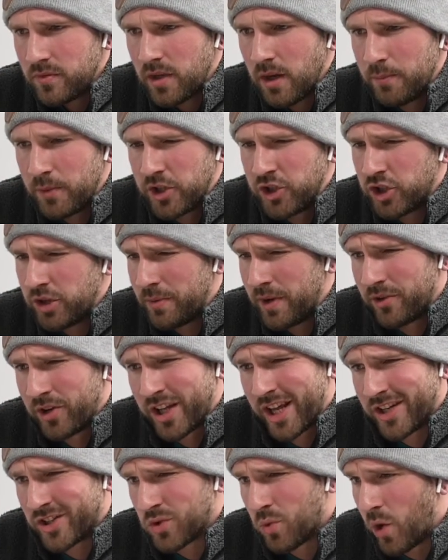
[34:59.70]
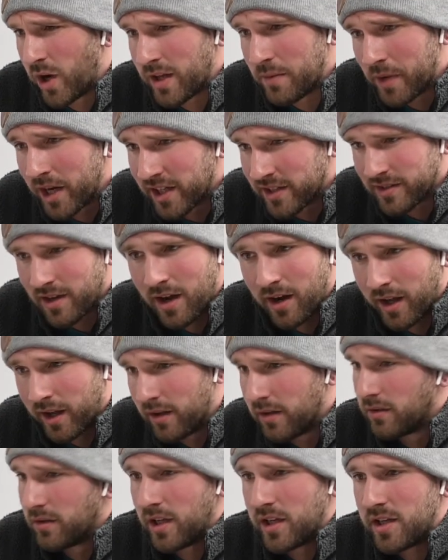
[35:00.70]
But you should be able to get 20 minutes on
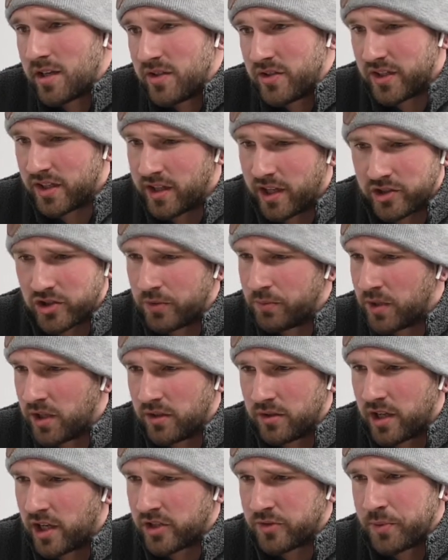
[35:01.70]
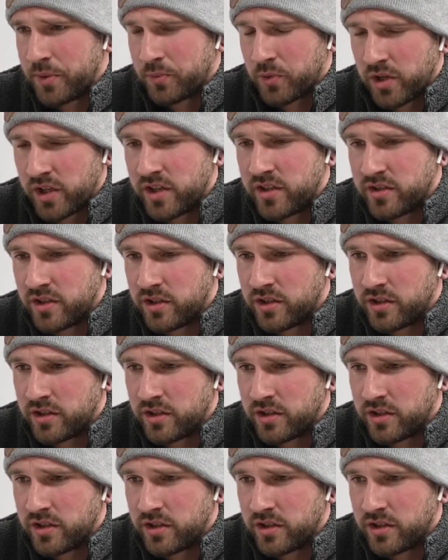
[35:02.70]
it, like easy. That should be pretty easy to